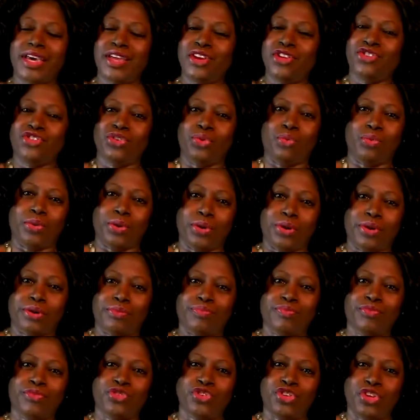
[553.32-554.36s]
energy
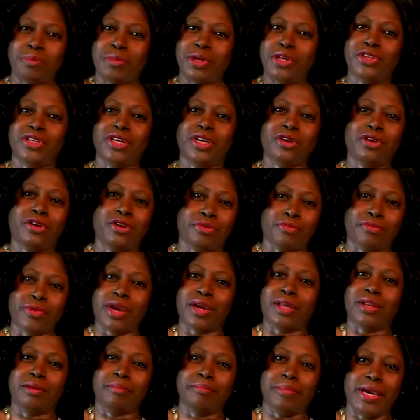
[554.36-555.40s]
work should be done on a
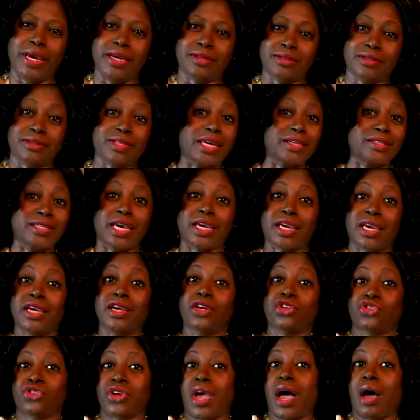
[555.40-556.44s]
regular basis, like
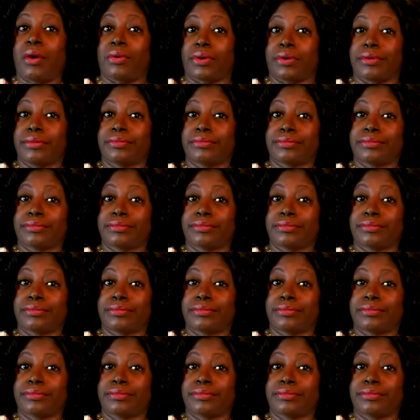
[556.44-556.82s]
taking a shower.